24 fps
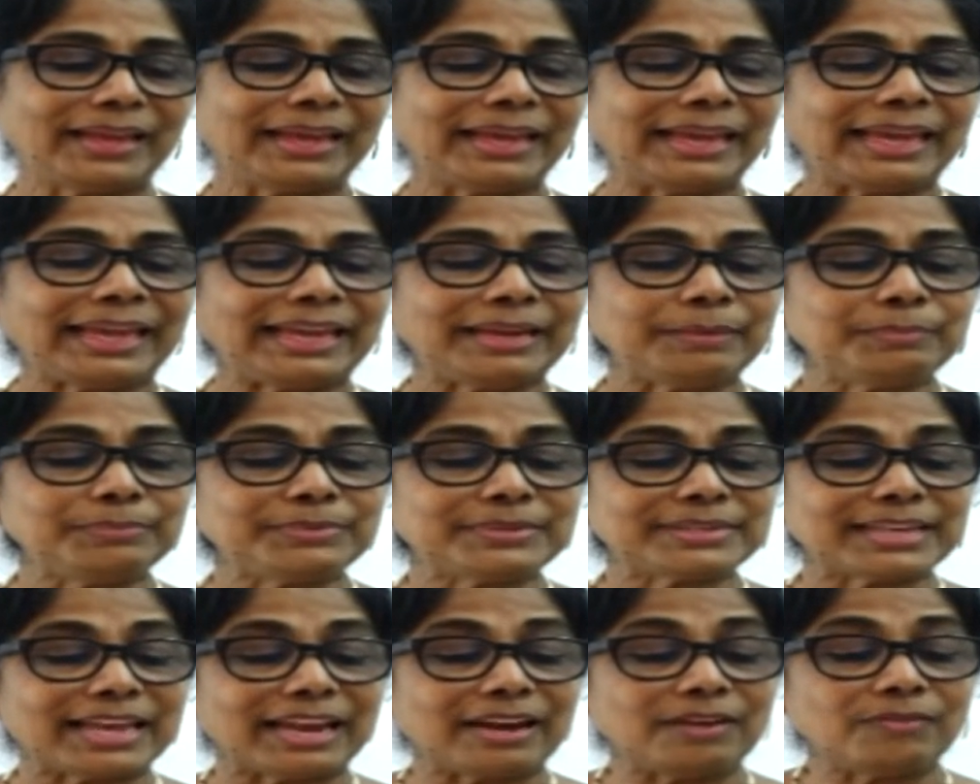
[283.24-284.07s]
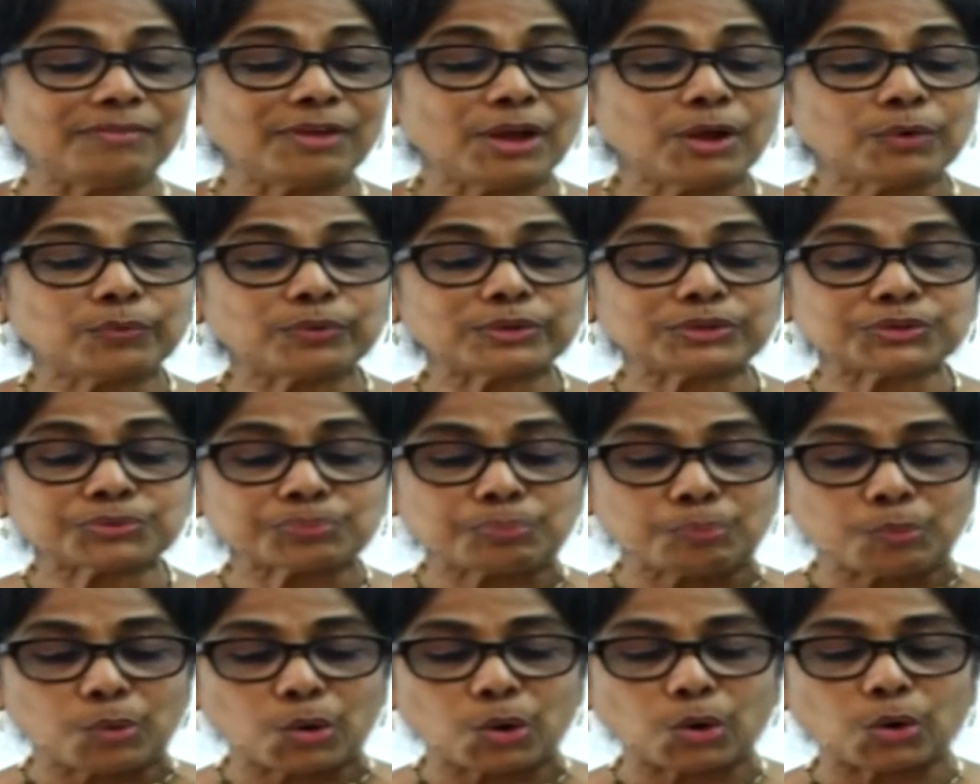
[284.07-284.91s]
He himself was
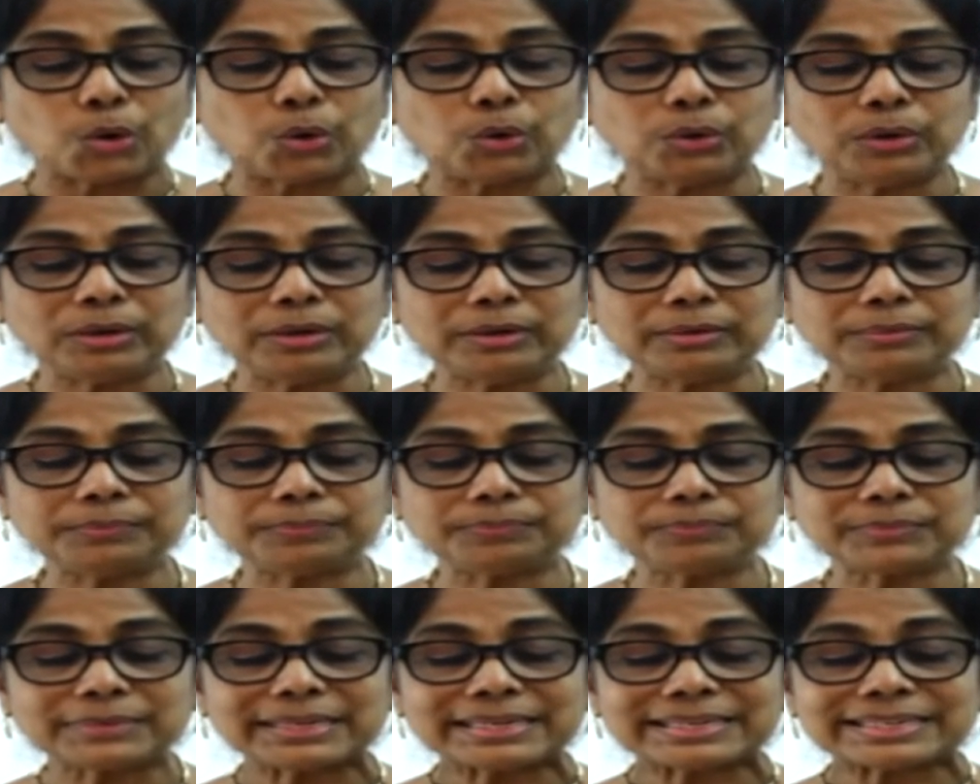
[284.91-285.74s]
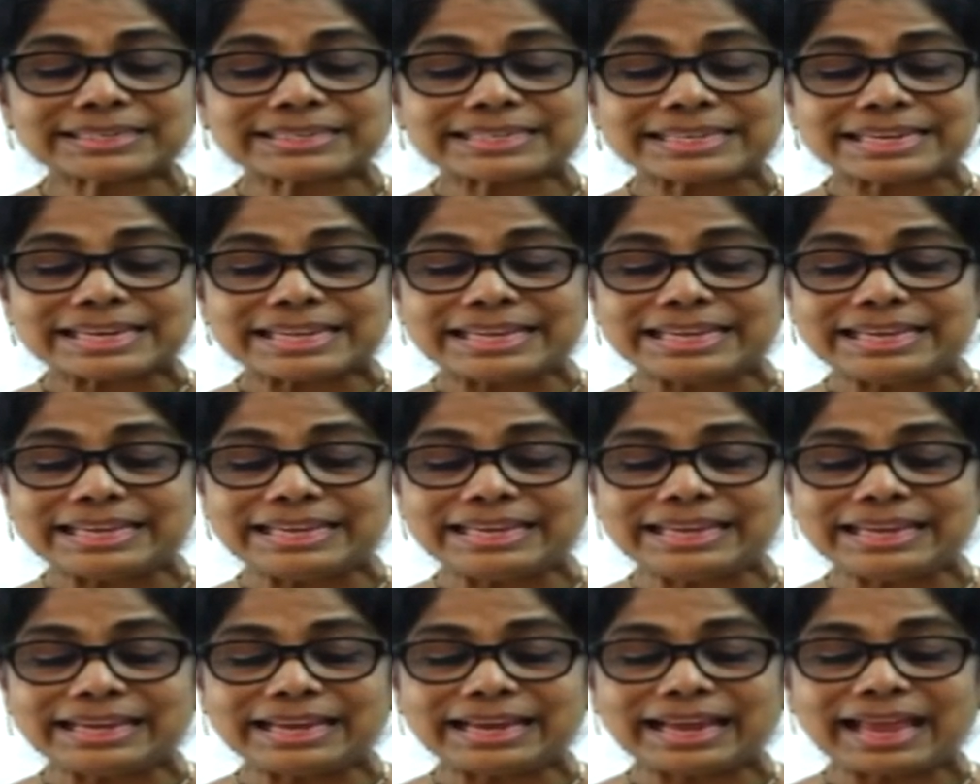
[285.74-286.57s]
small,
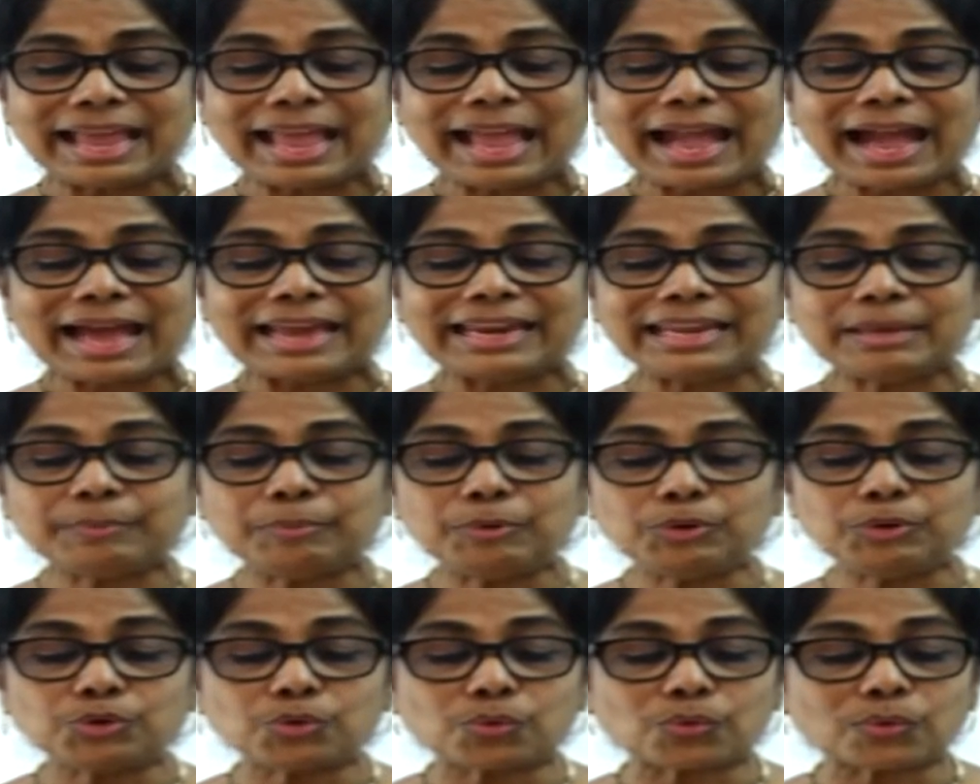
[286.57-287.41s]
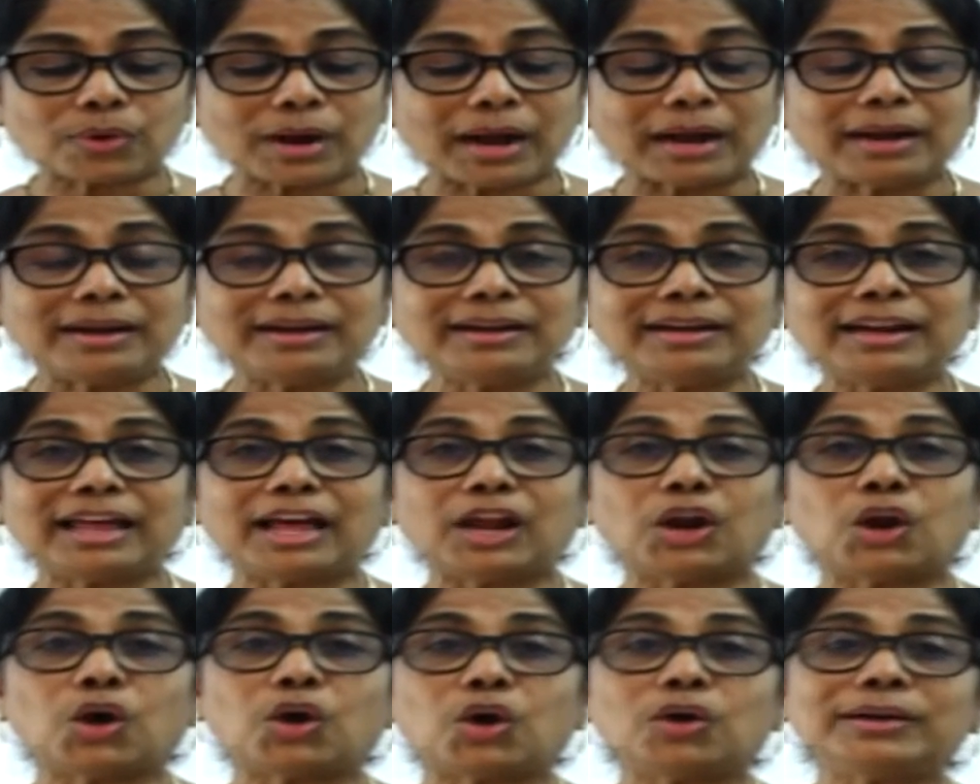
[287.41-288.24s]
sleek, and able to run
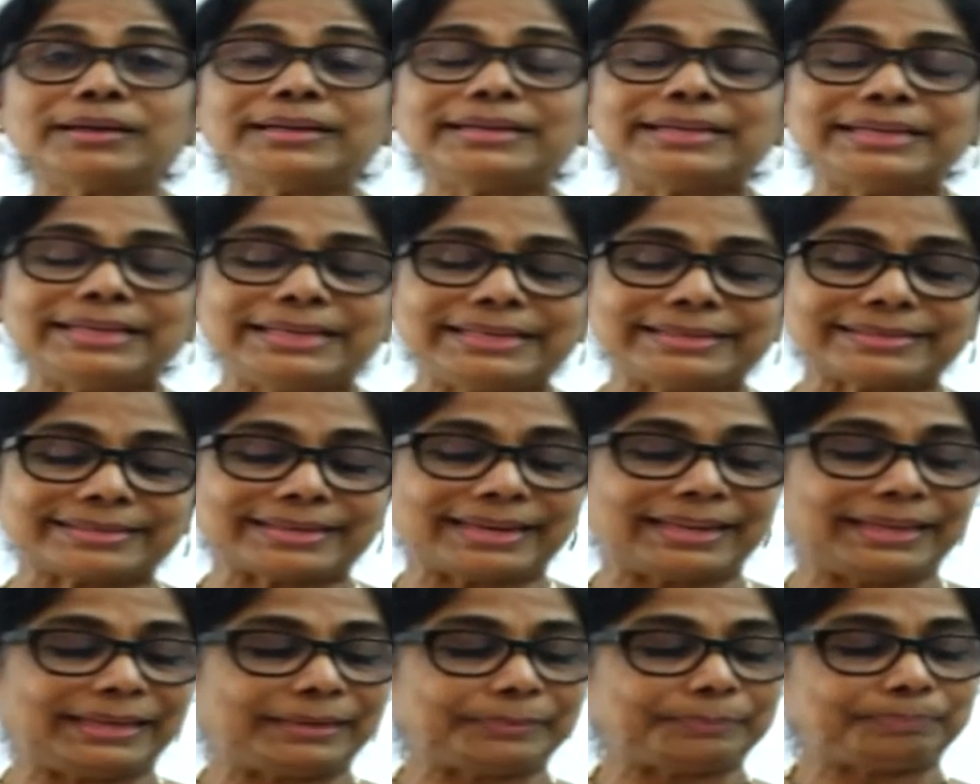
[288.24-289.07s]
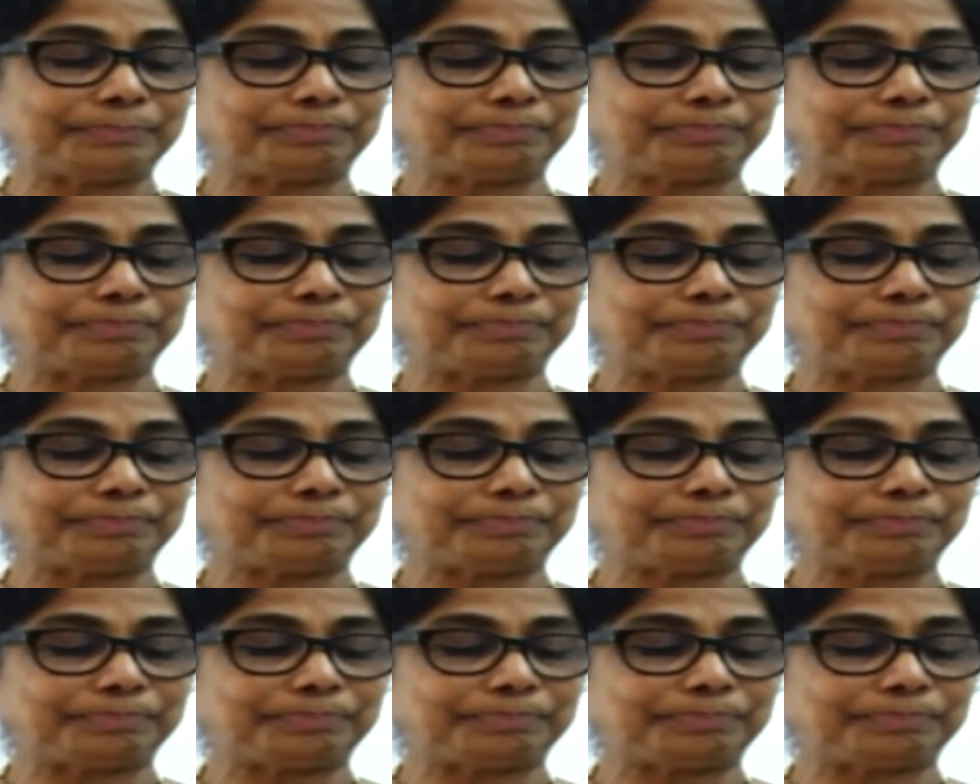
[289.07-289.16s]
along easily.